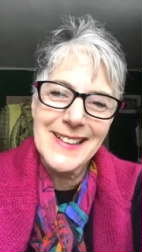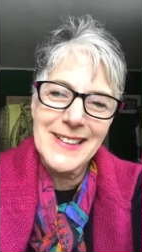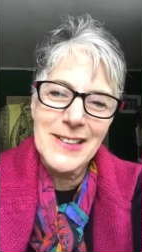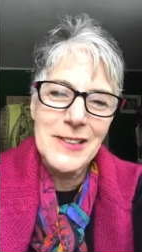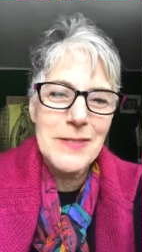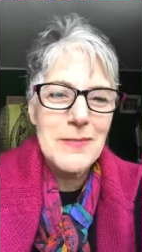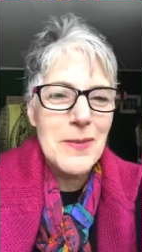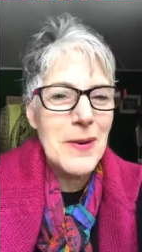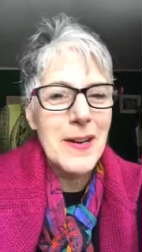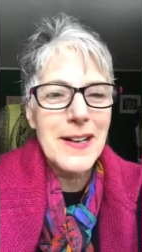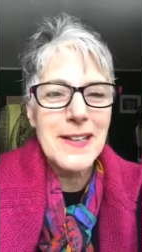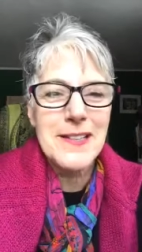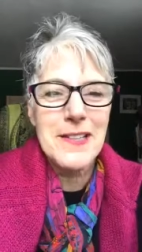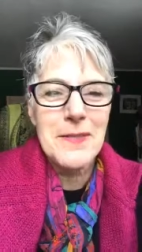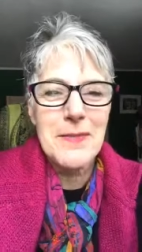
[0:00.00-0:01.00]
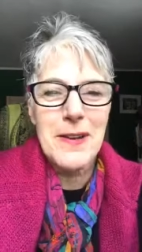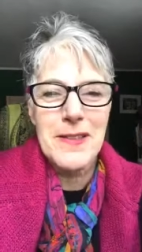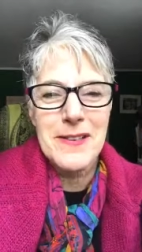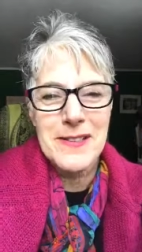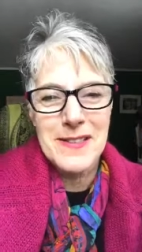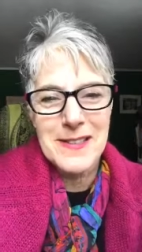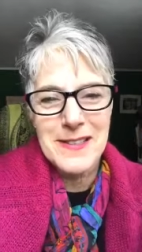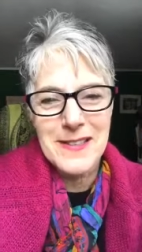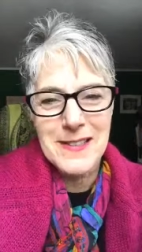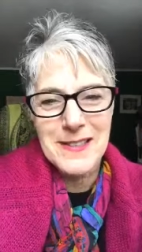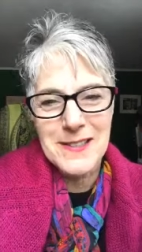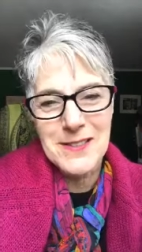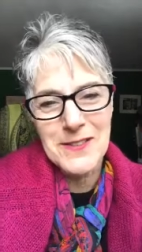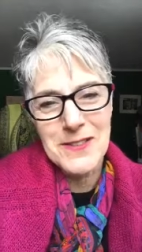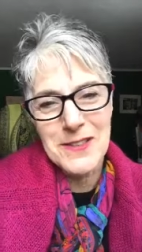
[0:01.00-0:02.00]
Good morning, dear brothers and
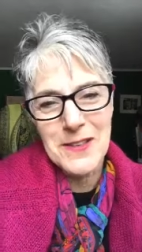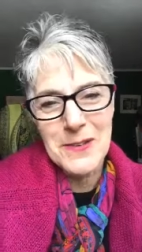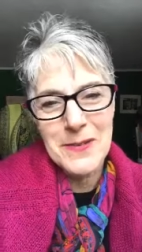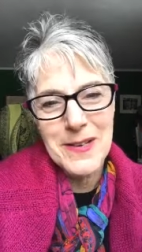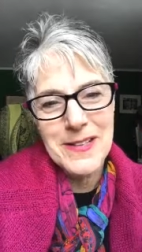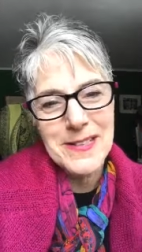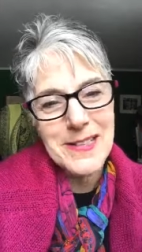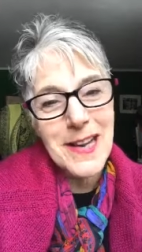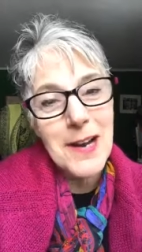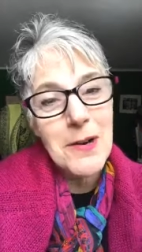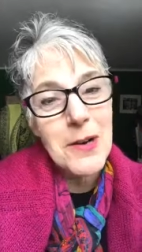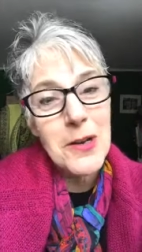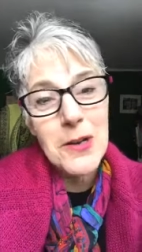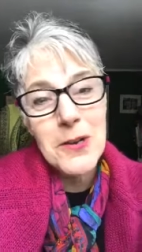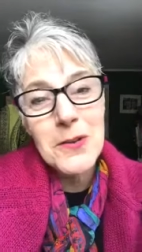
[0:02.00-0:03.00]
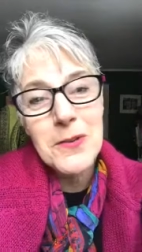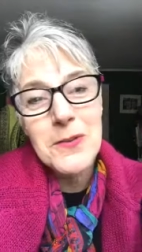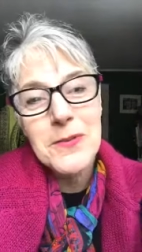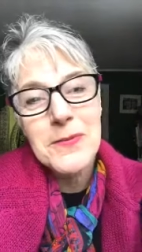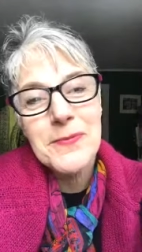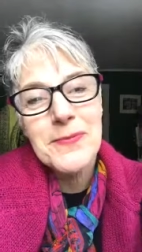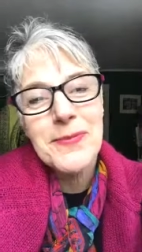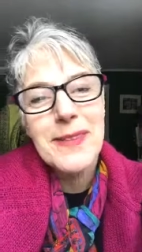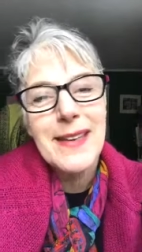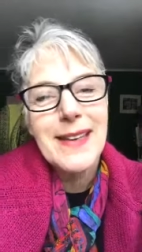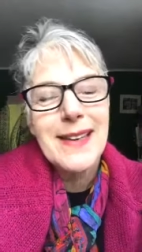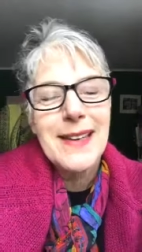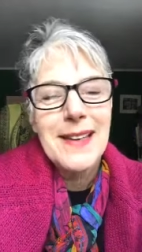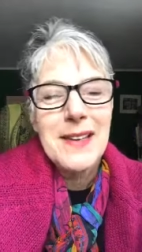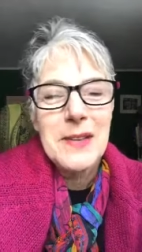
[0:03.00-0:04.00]
sisters in the West. How are you?
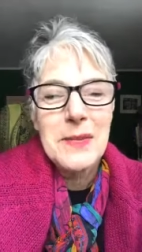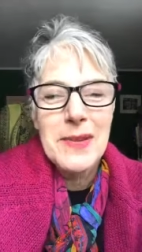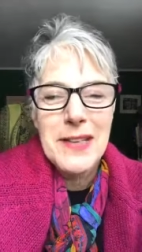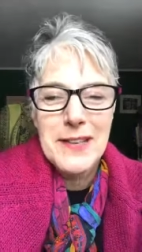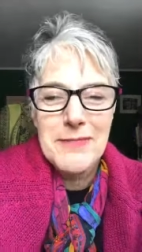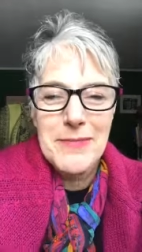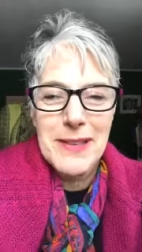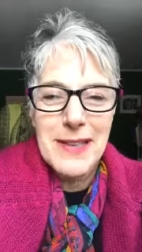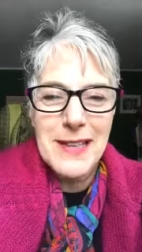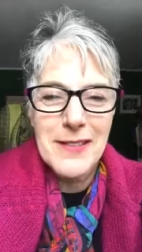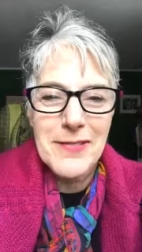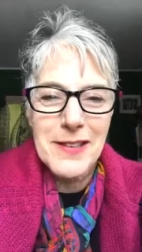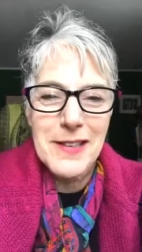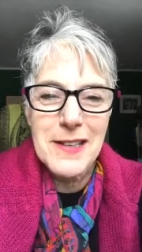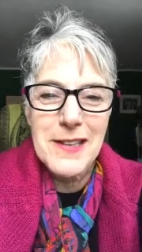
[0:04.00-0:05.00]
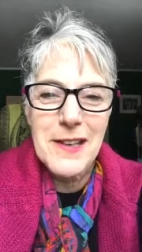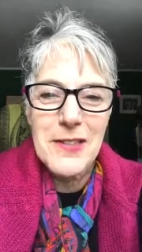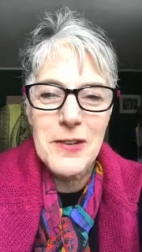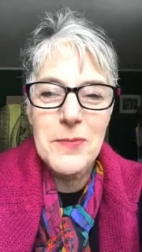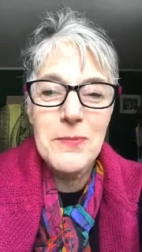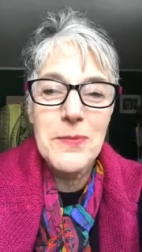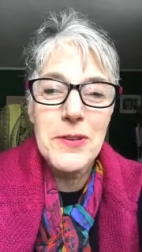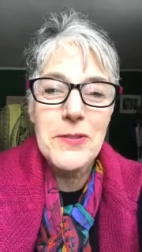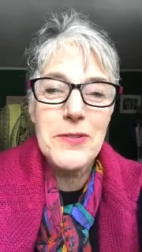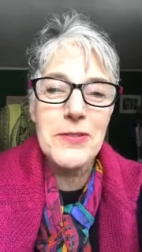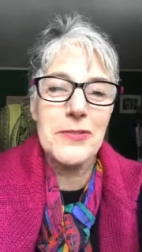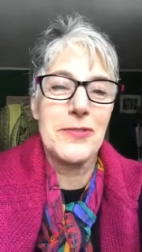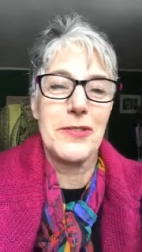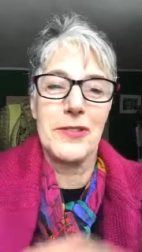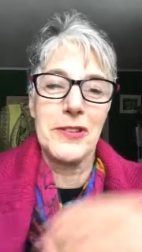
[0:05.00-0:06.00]
We have been given another
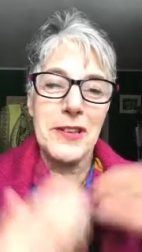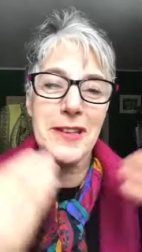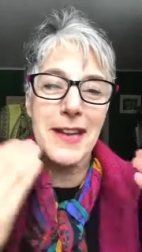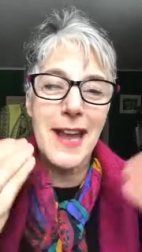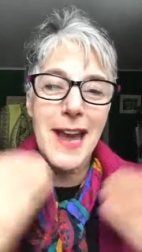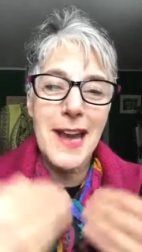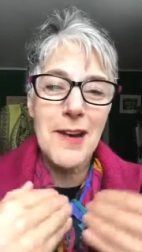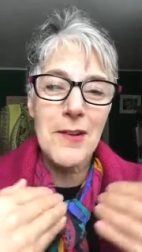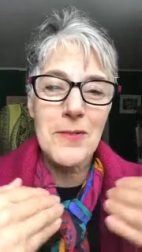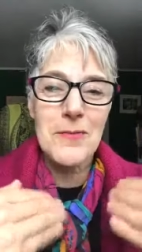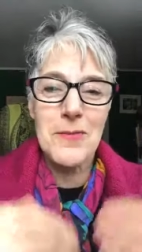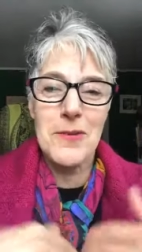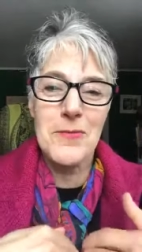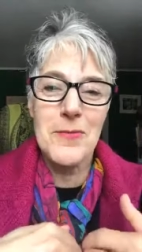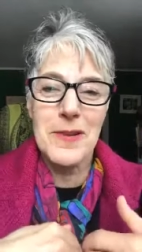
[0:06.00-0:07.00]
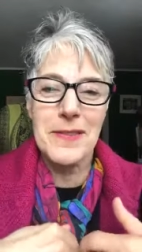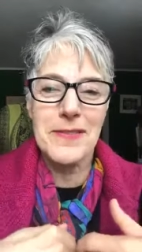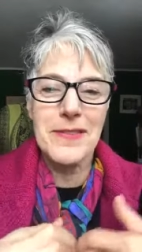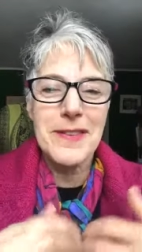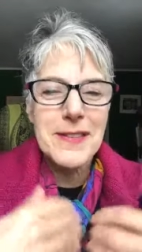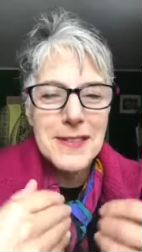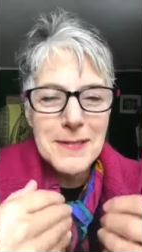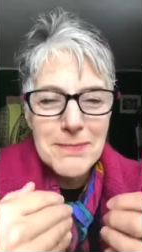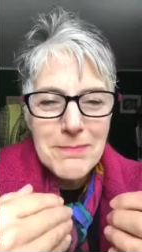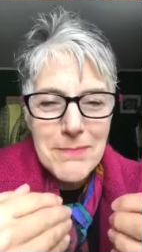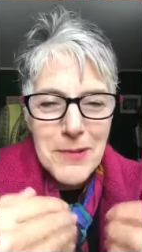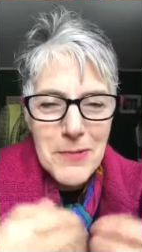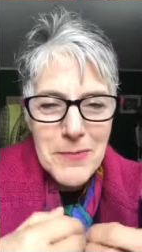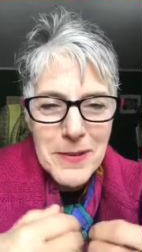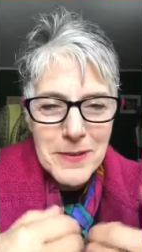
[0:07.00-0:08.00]
beautiful now moment, this
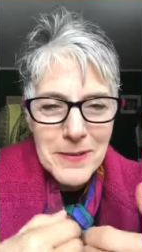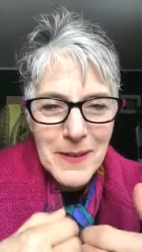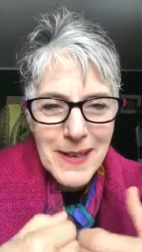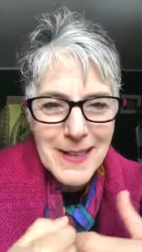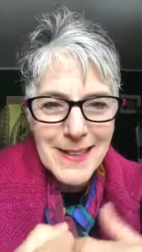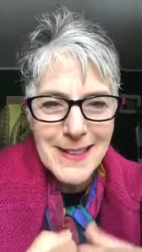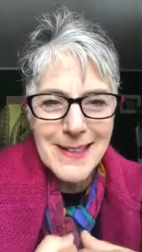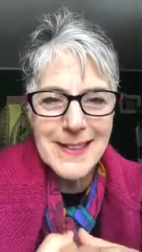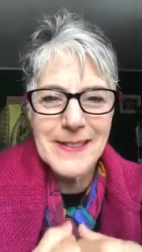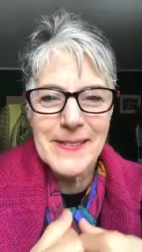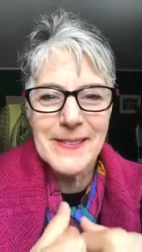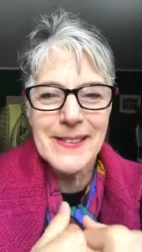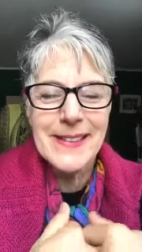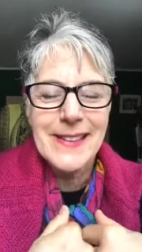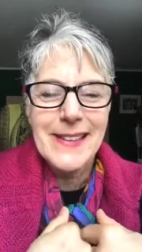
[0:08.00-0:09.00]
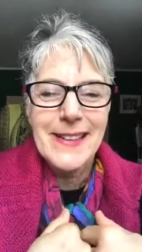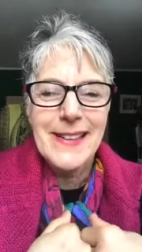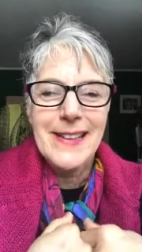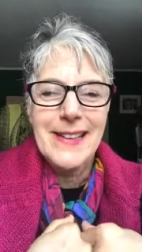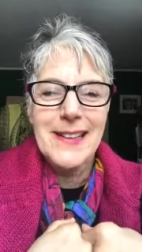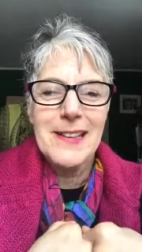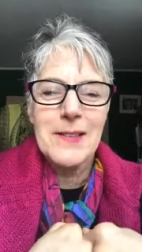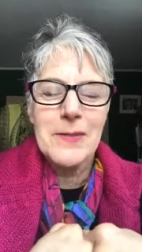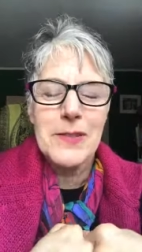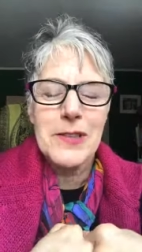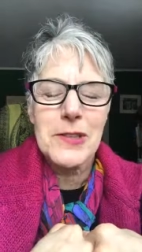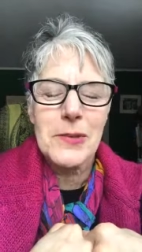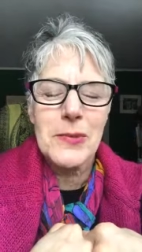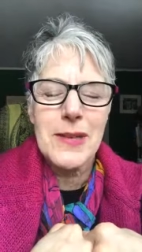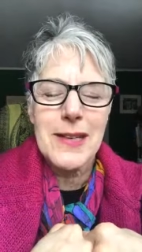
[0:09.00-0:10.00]
moment right now, in
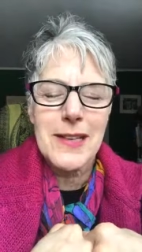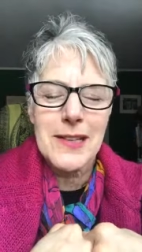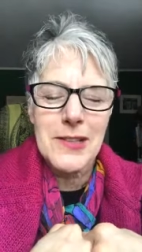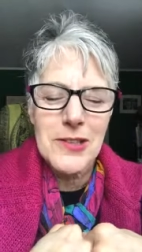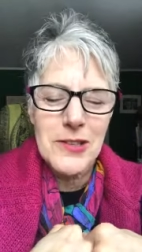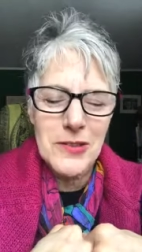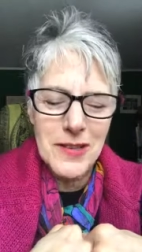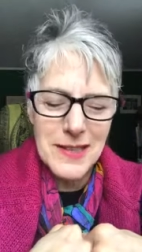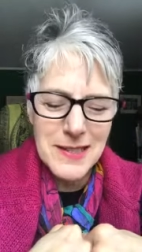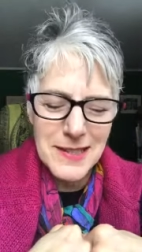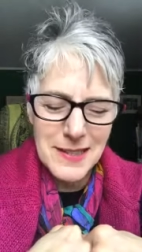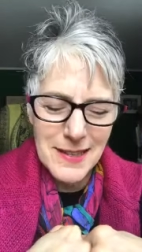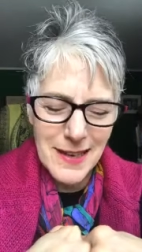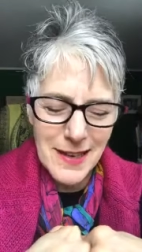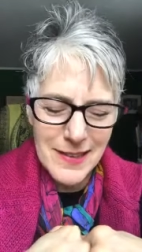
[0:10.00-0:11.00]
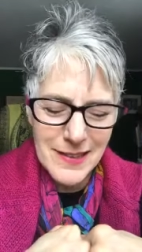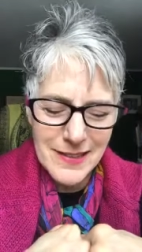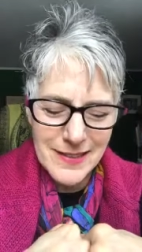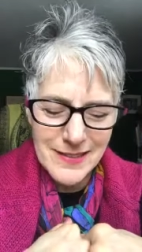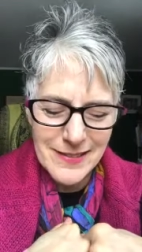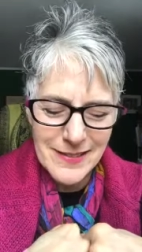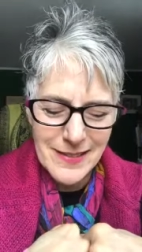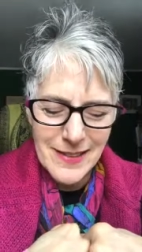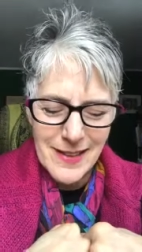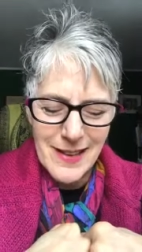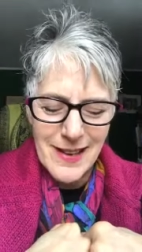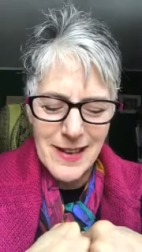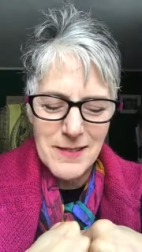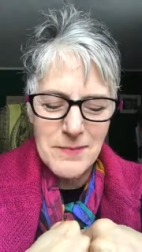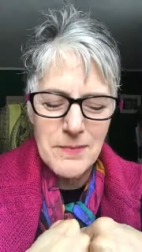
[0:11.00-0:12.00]
which we can join together
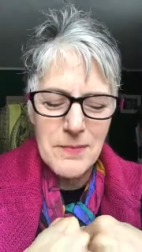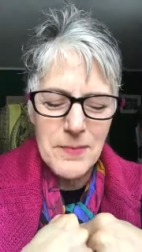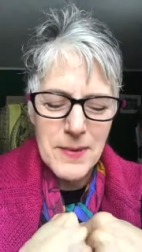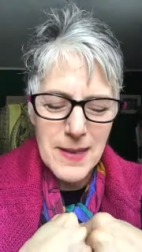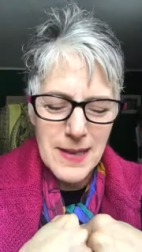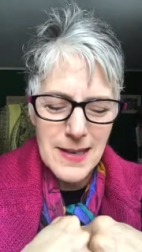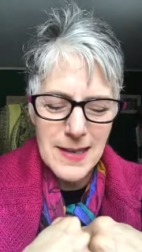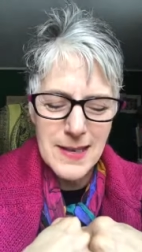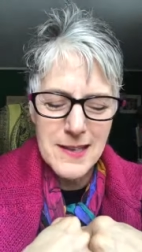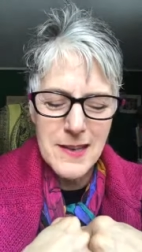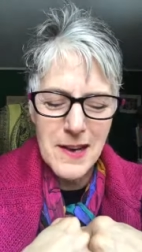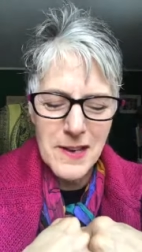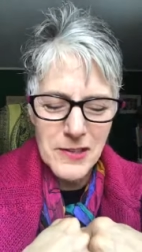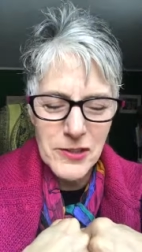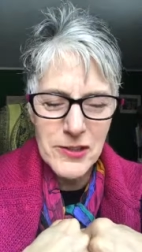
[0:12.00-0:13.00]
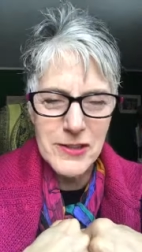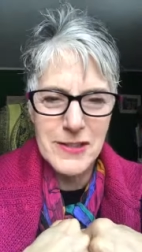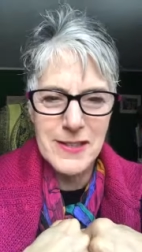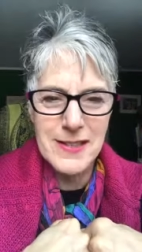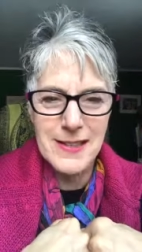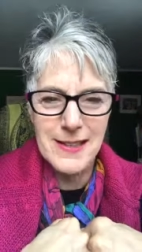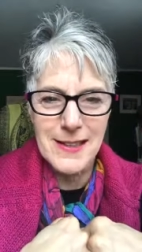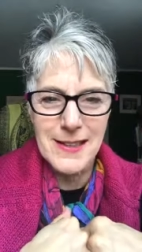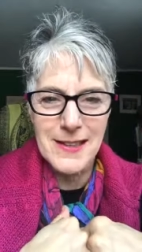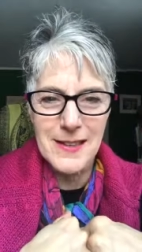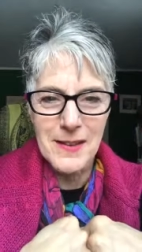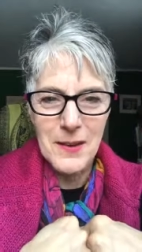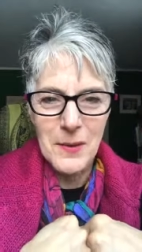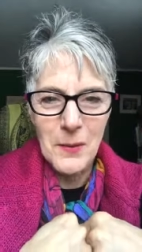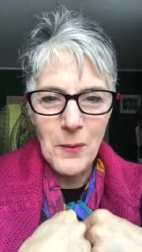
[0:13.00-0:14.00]
and be consciously
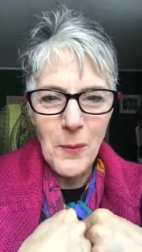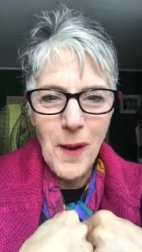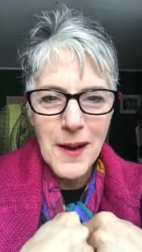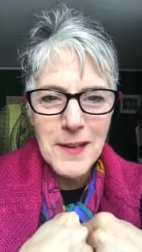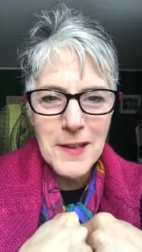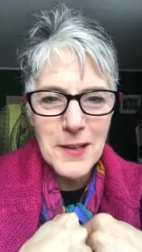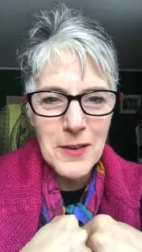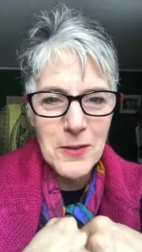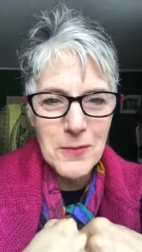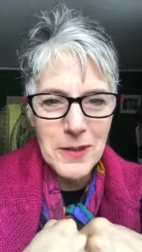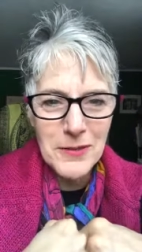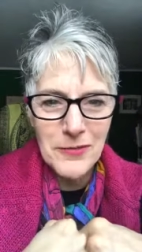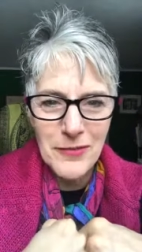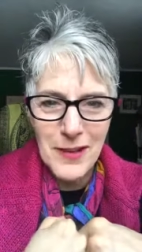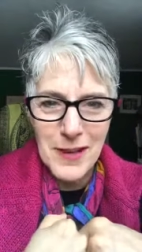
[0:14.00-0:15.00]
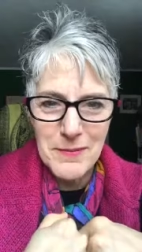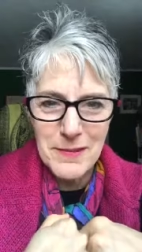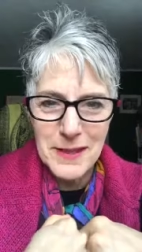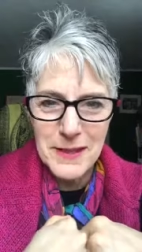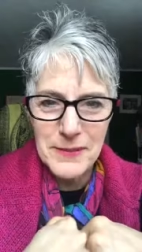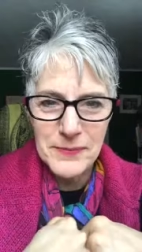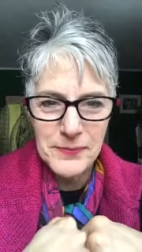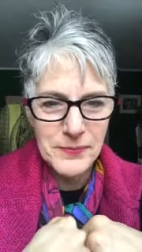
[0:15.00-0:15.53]
one human family